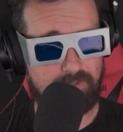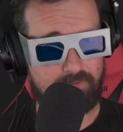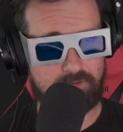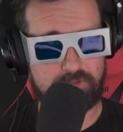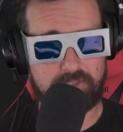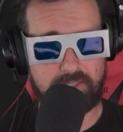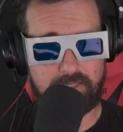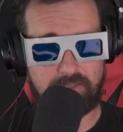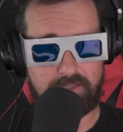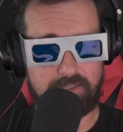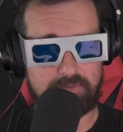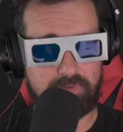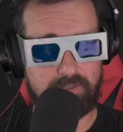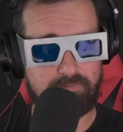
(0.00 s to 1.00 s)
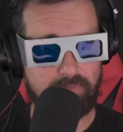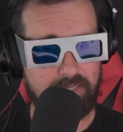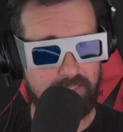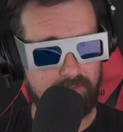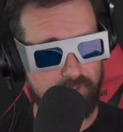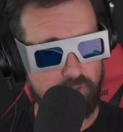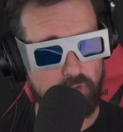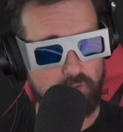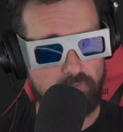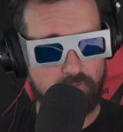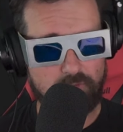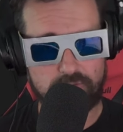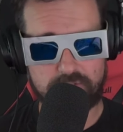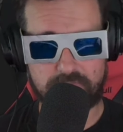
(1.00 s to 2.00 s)
They're saying that it's been making
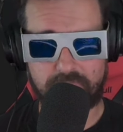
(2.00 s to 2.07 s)
maneuvers